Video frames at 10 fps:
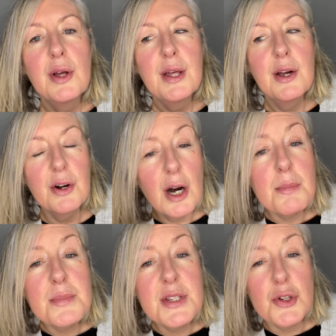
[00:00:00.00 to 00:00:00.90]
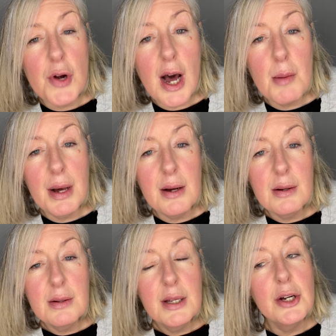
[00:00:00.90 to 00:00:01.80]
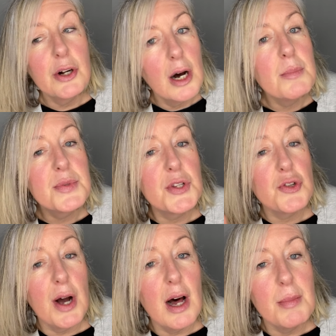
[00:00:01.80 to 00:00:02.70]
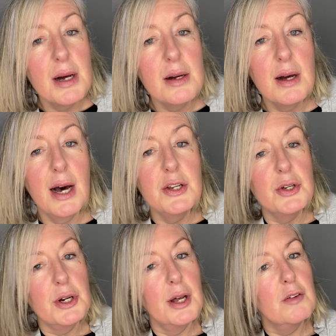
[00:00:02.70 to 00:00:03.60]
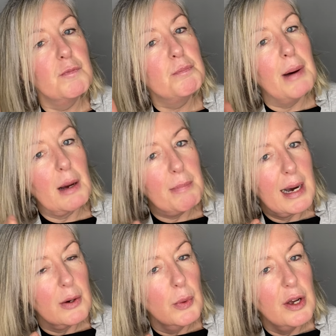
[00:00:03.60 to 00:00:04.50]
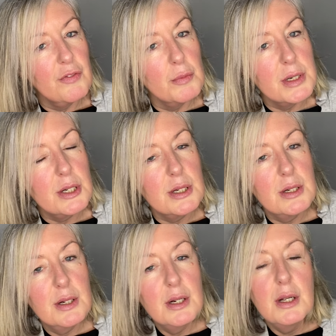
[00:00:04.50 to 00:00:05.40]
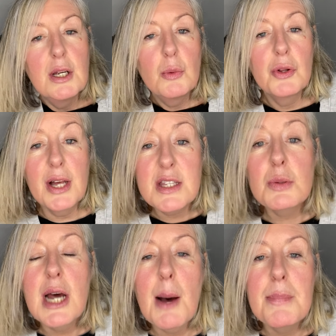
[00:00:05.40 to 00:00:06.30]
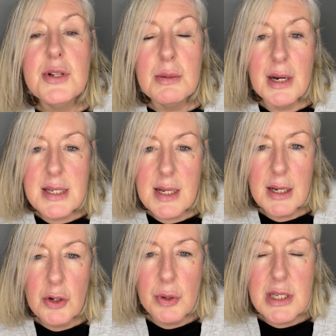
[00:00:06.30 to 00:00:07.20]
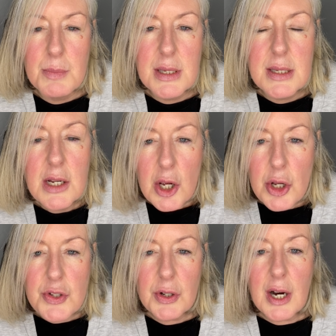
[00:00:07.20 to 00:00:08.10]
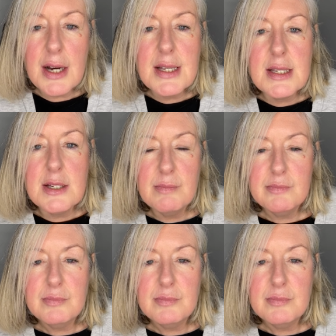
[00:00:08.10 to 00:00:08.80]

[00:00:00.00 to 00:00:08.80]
here comes the drama here comes the drama, and you kind of back back away from it. Well, that's what happened in my second Christmas. So, guys,